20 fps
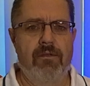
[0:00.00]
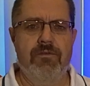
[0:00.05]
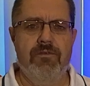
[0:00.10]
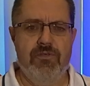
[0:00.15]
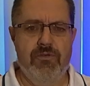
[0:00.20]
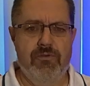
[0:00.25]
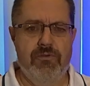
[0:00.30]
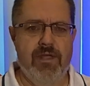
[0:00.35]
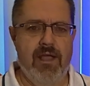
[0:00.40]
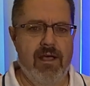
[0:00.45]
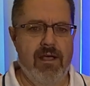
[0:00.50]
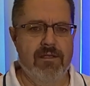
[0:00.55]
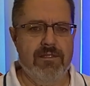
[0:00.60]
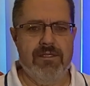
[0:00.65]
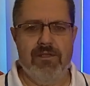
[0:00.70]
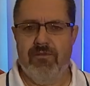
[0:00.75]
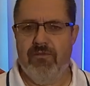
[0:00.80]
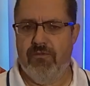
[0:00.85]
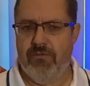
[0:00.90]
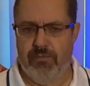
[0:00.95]

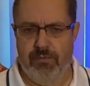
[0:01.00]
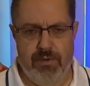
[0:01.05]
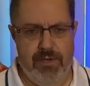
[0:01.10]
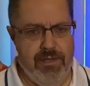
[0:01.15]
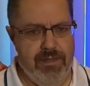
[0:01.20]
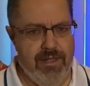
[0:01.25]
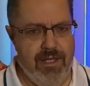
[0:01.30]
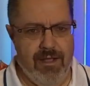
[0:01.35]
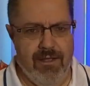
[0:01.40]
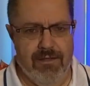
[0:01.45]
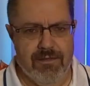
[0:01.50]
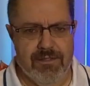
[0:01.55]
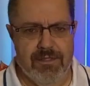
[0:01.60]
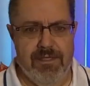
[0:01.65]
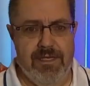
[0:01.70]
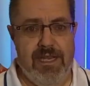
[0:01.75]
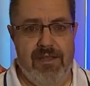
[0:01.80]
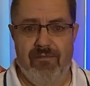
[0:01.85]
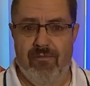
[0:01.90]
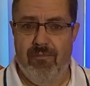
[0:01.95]
2,000,
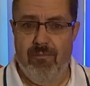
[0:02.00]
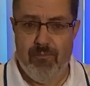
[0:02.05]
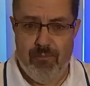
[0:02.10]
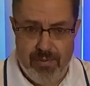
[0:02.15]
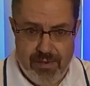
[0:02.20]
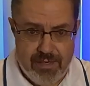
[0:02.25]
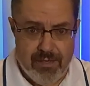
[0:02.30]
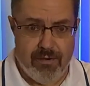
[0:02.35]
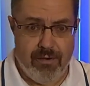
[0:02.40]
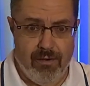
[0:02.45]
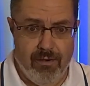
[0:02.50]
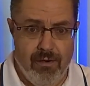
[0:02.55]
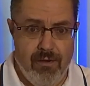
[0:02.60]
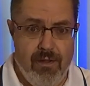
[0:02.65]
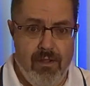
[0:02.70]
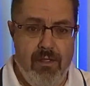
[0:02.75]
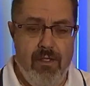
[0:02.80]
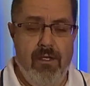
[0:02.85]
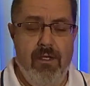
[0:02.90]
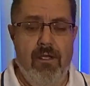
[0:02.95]
3,000, even bigger,
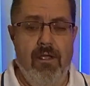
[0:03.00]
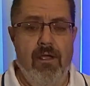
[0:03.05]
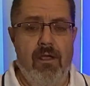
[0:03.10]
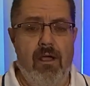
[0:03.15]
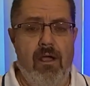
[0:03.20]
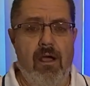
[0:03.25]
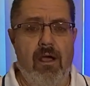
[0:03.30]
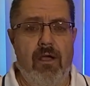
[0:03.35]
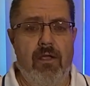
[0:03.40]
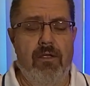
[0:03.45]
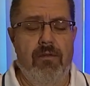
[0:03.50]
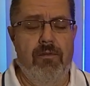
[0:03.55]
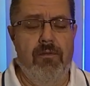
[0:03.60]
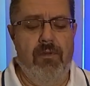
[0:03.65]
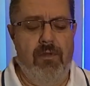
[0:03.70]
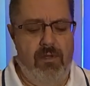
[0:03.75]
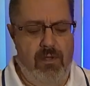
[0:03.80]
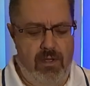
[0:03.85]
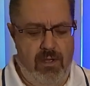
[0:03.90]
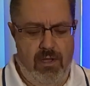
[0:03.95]

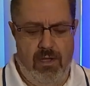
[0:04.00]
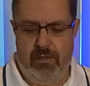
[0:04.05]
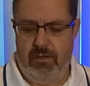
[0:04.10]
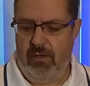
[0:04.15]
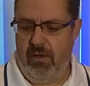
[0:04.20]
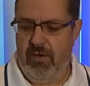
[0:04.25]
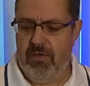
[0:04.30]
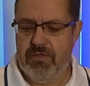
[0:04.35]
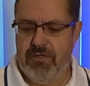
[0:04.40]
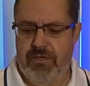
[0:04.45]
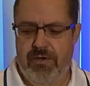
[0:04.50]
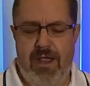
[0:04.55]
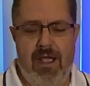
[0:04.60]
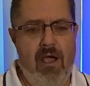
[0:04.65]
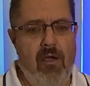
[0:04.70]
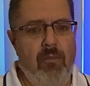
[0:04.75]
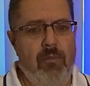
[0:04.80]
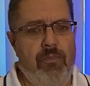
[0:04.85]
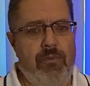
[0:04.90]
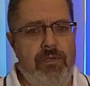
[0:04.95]
larger
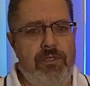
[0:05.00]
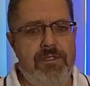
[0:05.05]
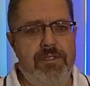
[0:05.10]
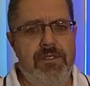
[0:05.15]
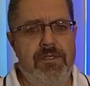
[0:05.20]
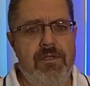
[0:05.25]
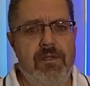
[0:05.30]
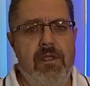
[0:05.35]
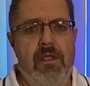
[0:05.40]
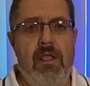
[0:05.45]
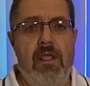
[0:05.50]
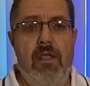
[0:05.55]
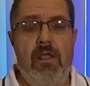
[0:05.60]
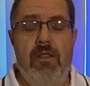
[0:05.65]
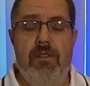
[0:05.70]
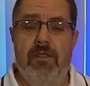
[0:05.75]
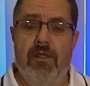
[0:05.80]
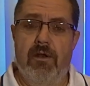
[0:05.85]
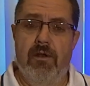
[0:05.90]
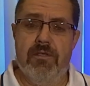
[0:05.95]
outputs
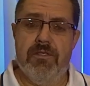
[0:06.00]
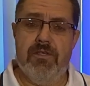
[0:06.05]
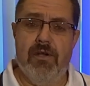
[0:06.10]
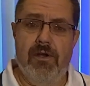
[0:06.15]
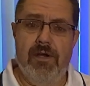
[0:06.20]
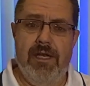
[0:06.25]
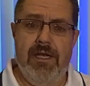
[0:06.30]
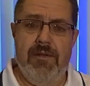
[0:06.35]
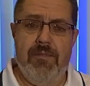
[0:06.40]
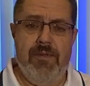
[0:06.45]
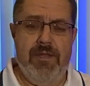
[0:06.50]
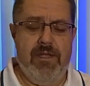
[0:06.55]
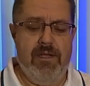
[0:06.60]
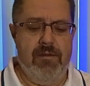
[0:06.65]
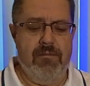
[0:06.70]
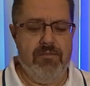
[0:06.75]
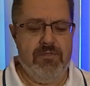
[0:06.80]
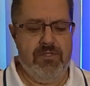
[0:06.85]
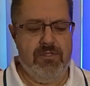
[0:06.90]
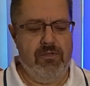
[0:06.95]
that are starting to
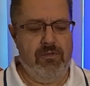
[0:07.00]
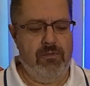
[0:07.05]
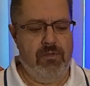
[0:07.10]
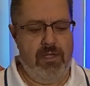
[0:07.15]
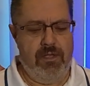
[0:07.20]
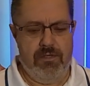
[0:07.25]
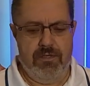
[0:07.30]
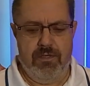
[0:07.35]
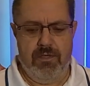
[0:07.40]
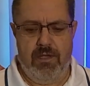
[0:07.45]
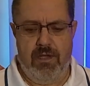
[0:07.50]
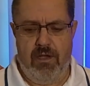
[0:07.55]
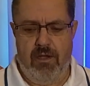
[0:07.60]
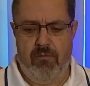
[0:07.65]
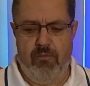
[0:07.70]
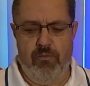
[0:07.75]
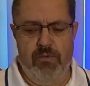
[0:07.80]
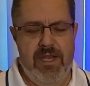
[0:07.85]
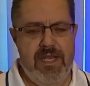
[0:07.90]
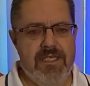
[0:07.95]
become so
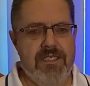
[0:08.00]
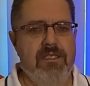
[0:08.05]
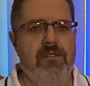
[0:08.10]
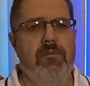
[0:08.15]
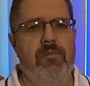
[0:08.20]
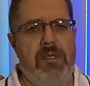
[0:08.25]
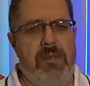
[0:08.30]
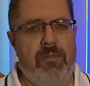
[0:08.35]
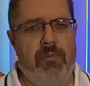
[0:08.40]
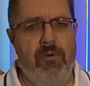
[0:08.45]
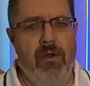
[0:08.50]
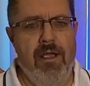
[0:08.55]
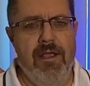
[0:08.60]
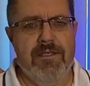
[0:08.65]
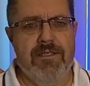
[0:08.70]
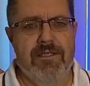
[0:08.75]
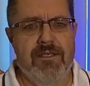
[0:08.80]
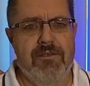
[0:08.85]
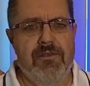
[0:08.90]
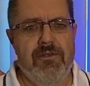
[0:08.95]
reasonably
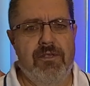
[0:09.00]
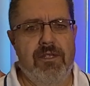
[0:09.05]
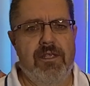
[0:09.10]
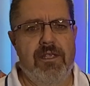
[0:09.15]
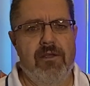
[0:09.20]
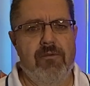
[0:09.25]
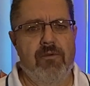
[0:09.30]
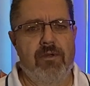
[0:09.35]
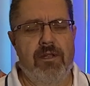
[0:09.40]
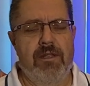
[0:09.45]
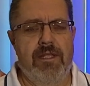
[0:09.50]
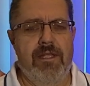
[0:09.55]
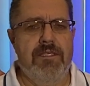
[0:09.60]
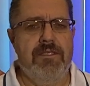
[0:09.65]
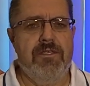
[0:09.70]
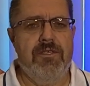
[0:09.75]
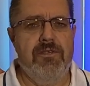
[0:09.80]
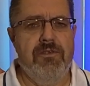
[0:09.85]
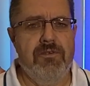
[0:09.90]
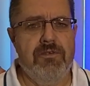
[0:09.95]
priced that you can get one of
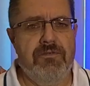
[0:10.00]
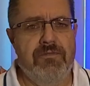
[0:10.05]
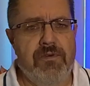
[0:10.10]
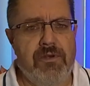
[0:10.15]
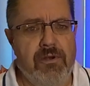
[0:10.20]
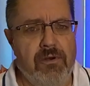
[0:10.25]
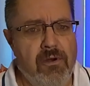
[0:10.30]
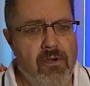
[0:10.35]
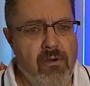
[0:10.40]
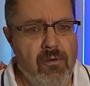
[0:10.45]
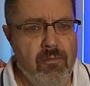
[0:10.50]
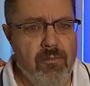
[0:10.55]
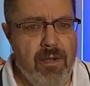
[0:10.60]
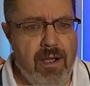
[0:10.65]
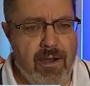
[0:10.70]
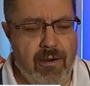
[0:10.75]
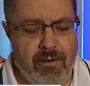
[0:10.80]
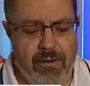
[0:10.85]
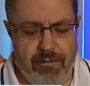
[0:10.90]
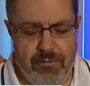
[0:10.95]
these to use for your home
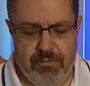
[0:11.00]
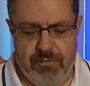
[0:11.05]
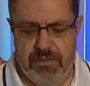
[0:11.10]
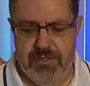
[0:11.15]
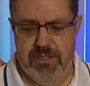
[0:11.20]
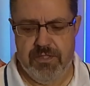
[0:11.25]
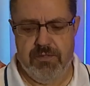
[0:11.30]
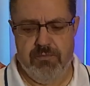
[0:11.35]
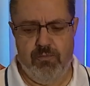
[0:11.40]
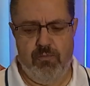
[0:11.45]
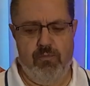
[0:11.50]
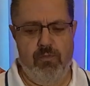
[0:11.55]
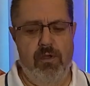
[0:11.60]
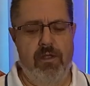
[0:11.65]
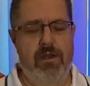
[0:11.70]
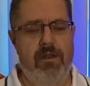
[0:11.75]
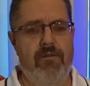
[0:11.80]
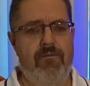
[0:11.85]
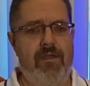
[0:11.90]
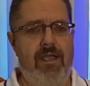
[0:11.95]
power, which is
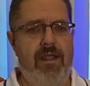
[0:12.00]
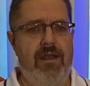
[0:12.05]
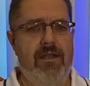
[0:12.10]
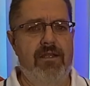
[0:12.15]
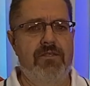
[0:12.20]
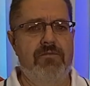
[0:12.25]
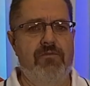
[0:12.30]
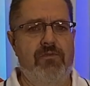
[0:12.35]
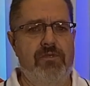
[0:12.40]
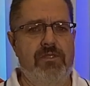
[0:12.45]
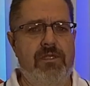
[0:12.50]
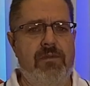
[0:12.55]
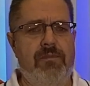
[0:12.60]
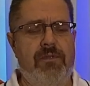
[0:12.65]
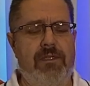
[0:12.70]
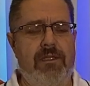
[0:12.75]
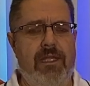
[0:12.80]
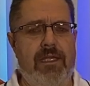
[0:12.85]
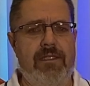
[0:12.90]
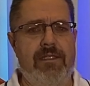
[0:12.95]
an advantage for
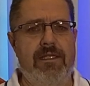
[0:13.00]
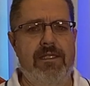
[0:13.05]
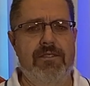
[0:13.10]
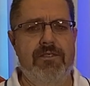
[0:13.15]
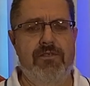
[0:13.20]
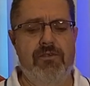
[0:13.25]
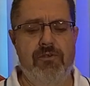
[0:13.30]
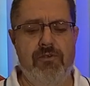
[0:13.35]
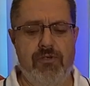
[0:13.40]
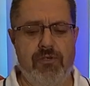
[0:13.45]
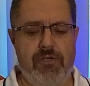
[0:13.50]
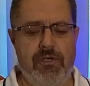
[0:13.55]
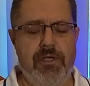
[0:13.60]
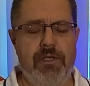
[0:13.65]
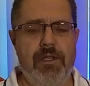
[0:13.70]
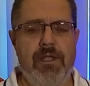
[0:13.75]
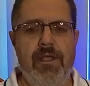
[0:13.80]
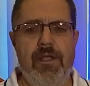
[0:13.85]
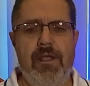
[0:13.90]
something like this. You could,